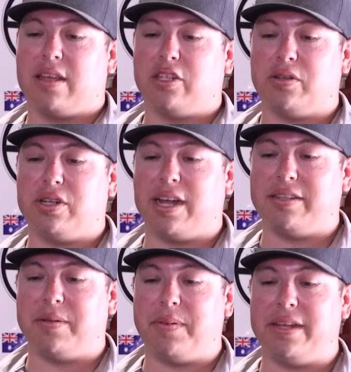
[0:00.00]
Showed you
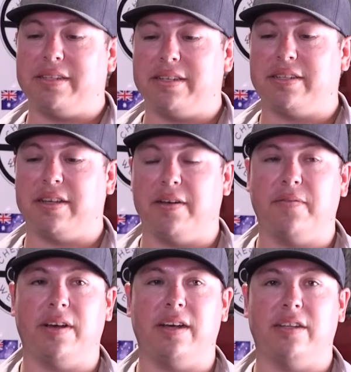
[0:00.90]
guys the basics of
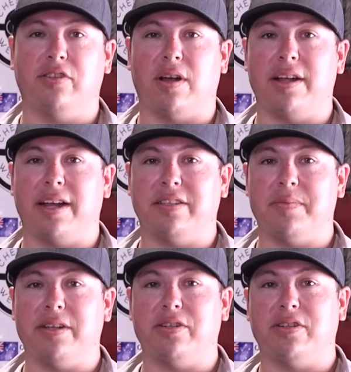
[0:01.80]
uh, drawing
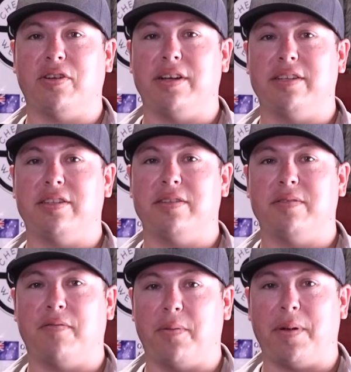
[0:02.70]
isometric drawings
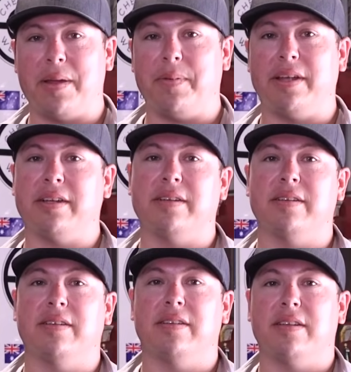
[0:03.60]
for piping.
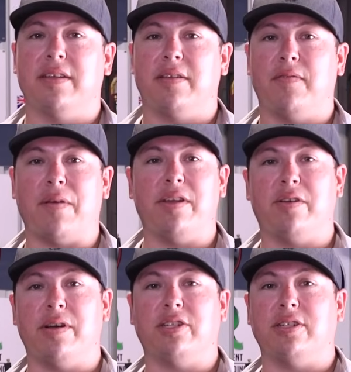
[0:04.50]
If you have any
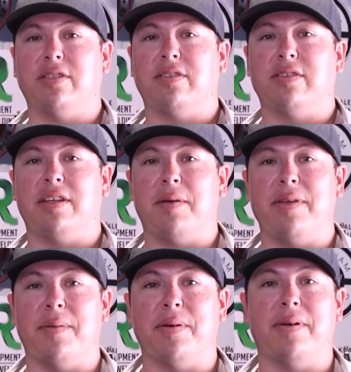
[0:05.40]
questions, hit
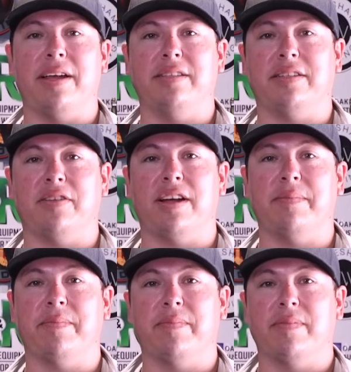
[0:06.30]
me up on my
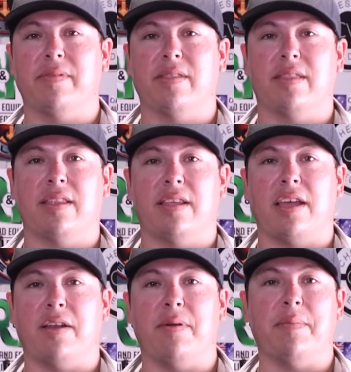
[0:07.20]
Instagram.
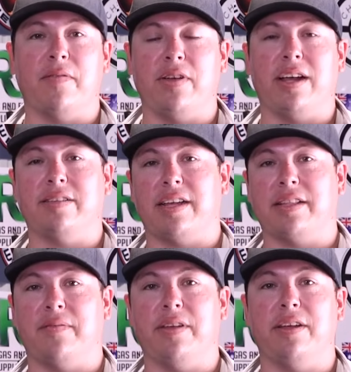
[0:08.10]
And remember, if you guys liked
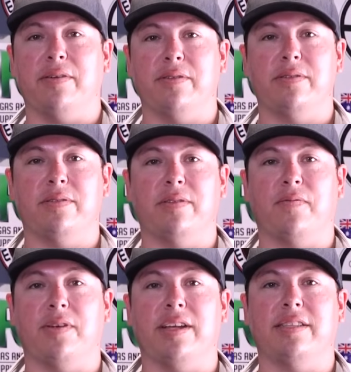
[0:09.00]
the video, don't
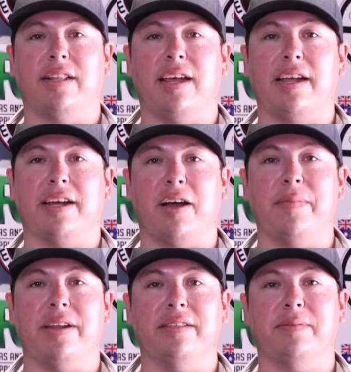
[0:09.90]
forget to like,
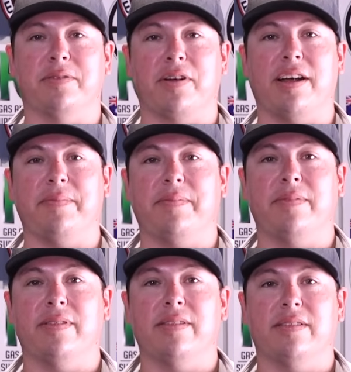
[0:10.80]
comment, and subscribe.
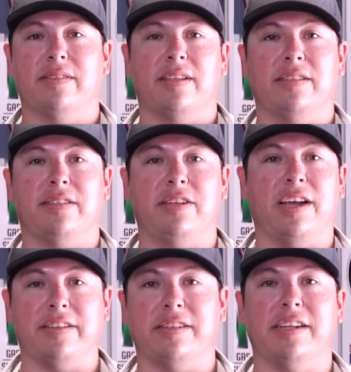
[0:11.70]
And see you
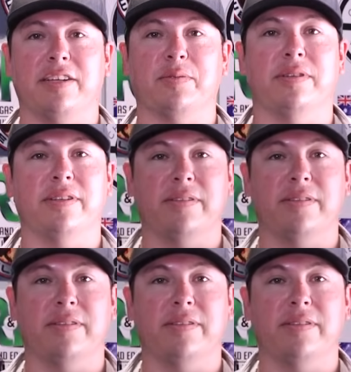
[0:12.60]
guys on the next one.